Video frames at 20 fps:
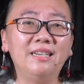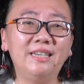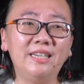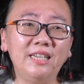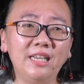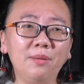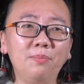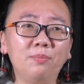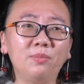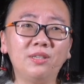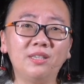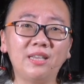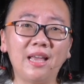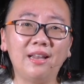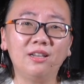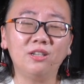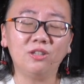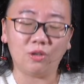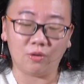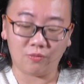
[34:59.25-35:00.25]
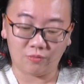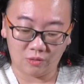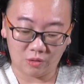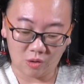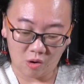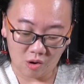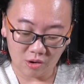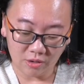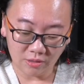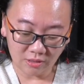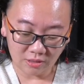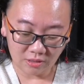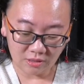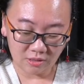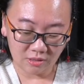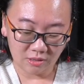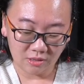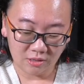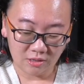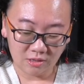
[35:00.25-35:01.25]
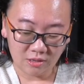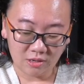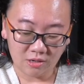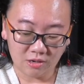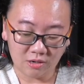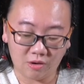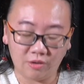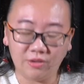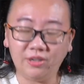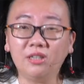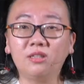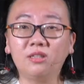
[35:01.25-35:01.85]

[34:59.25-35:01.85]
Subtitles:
deep sense of loss or